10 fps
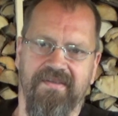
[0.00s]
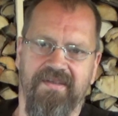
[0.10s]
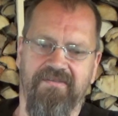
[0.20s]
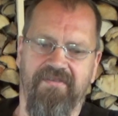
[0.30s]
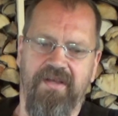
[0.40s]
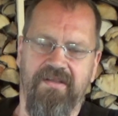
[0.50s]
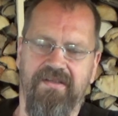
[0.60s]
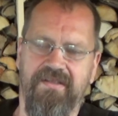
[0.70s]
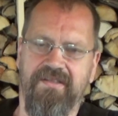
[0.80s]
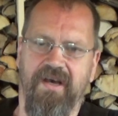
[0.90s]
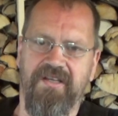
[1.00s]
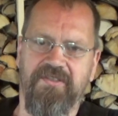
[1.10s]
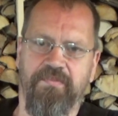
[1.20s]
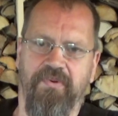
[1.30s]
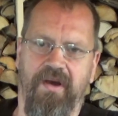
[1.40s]
Invading this
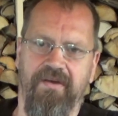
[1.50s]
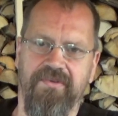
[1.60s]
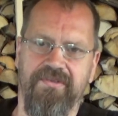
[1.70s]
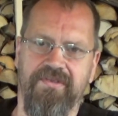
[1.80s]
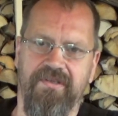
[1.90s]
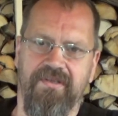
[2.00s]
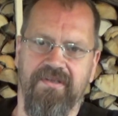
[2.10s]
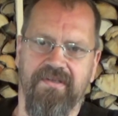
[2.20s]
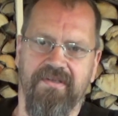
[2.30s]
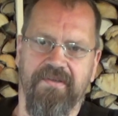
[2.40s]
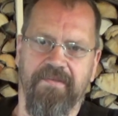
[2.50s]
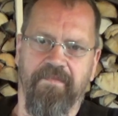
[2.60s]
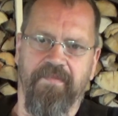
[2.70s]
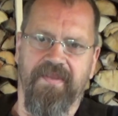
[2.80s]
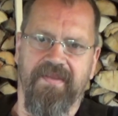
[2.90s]
guy's privacy.
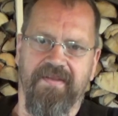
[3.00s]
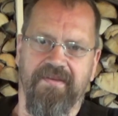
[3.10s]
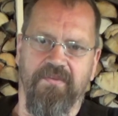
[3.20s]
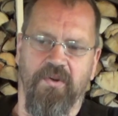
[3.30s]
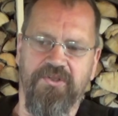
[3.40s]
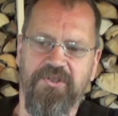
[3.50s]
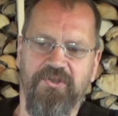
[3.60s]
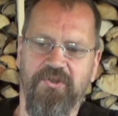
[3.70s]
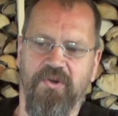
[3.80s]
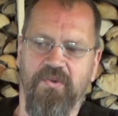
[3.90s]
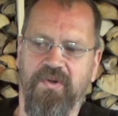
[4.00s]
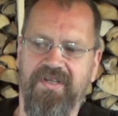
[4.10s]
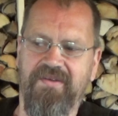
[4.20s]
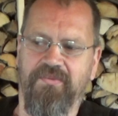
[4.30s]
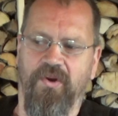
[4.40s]
Wanting to know what
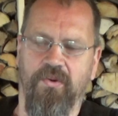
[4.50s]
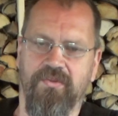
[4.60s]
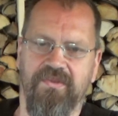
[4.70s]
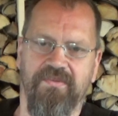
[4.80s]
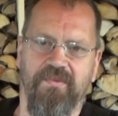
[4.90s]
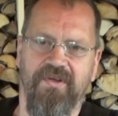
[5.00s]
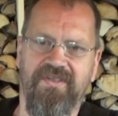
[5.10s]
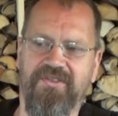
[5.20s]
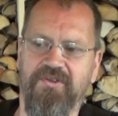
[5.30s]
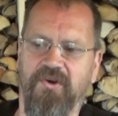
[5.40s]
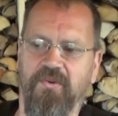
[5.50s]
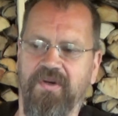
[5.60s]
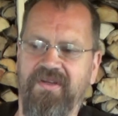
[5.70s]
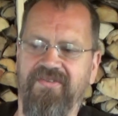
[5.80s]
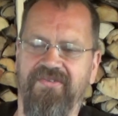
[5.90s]
he wrote. Wanting to know
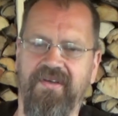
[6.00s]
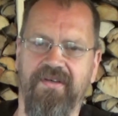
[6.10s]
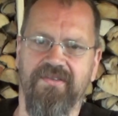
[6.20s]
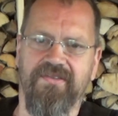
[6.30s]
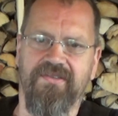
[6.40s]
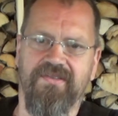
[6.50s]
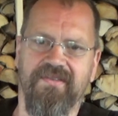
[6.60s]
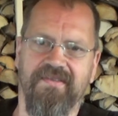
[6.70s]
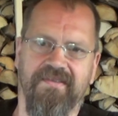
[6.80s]
what he thinks.